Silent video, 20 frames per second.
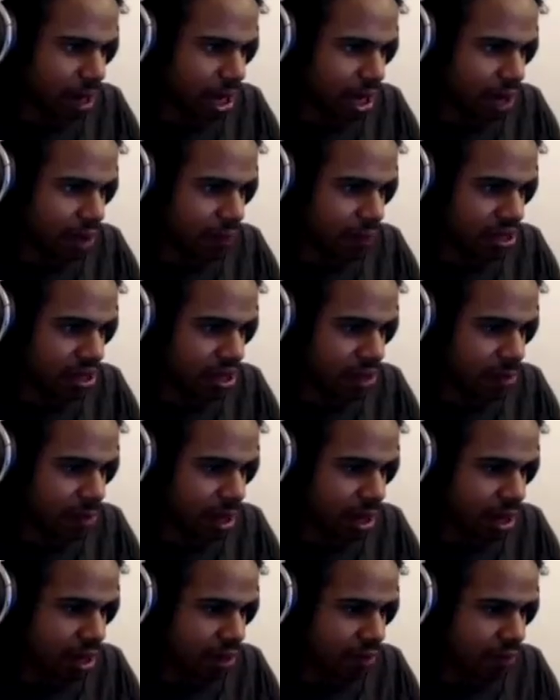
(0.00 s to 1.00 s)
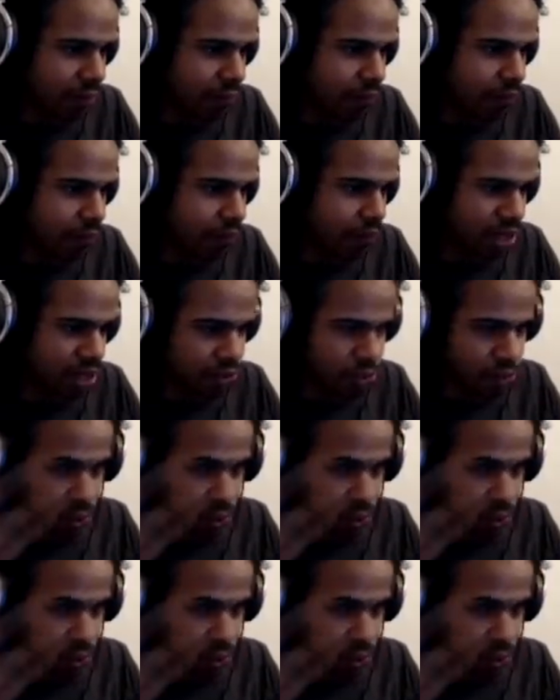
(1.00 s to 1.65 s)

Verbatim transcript: I gotta reset my face